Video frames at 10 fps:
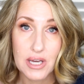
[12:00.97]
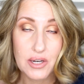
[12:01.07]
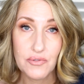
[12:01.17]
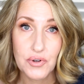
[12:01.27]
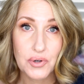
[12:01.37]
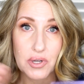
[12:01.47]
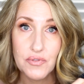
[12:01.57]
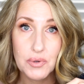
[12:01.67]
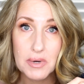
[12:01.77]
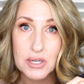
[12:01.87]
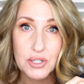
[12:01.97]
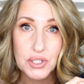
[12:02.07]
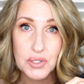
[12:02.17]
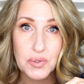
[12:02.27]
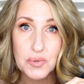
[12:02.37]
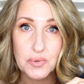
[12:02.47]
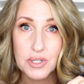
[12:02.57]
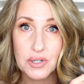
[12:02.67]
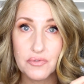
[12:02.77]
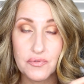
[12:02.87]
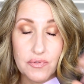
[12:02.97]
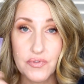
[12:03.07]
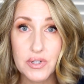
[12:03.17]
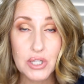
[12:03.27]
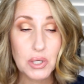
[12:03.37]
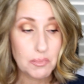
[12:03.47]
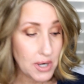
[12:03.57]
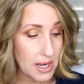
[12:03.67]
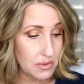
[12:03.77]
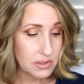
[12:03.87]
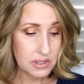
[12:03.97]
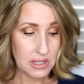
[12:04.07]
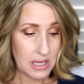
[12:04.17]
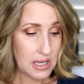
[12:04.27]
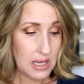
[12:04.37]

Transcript: that if you're, if you want to do, you know, fill in your brows,